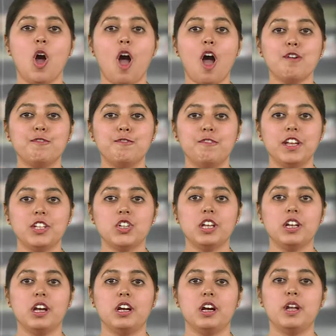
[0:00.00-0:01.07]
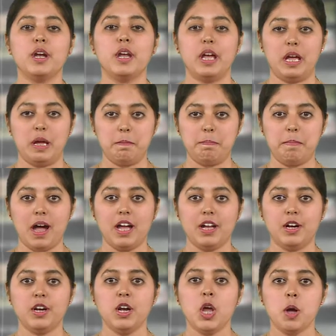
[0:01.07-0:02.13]
of Vijayanagar
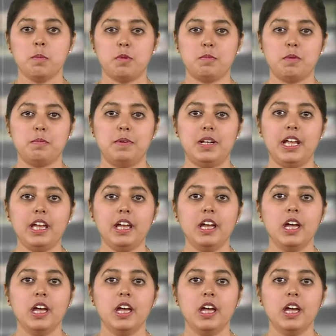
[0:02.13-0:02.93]
Empire probably